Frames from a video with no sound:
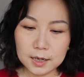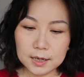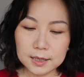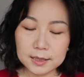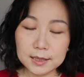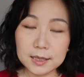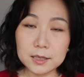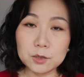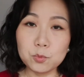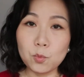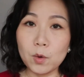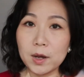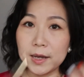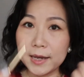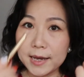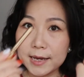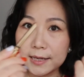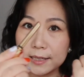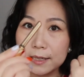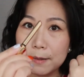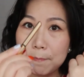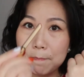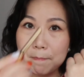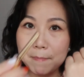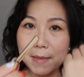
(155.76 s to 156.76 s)
This one
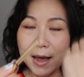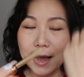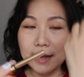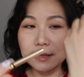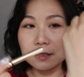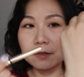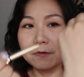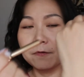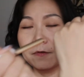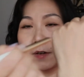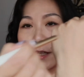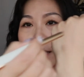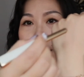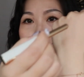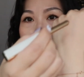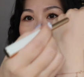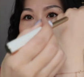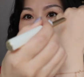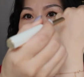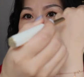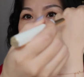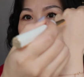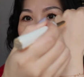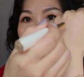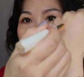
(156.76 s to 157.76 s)
is a matte
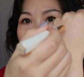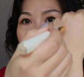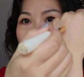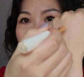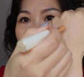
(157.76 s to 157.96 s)
finish.